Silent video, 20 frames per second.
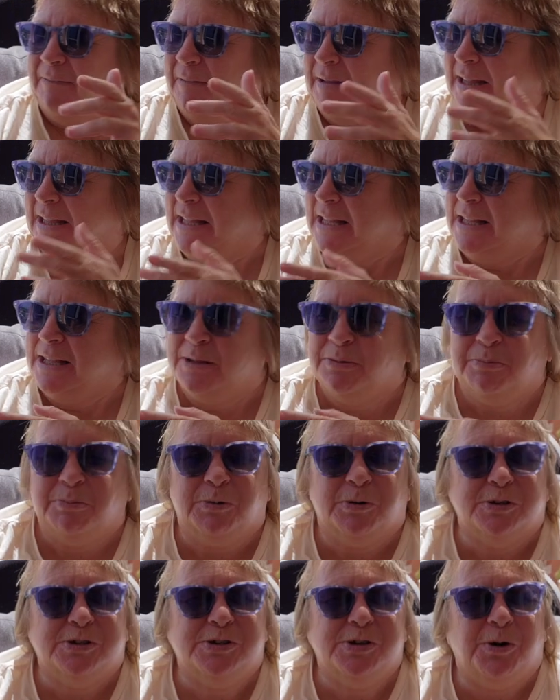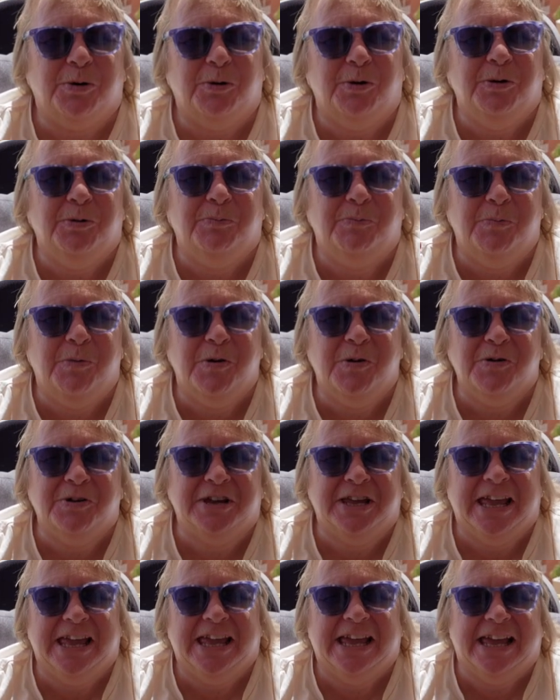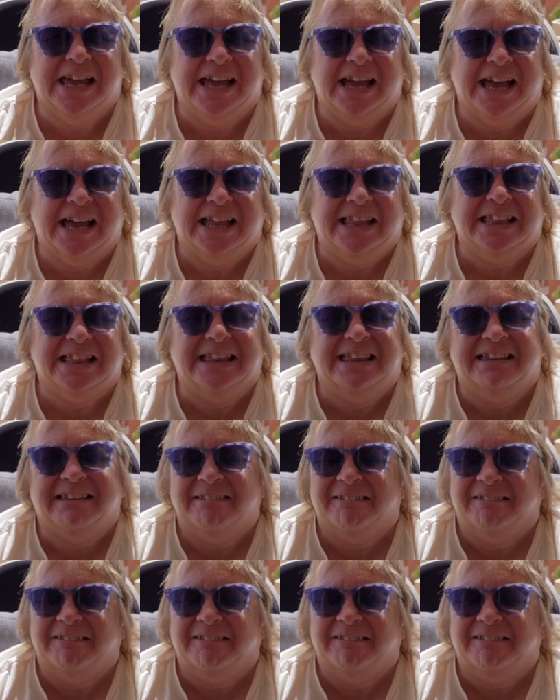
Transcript: It was all muggy and...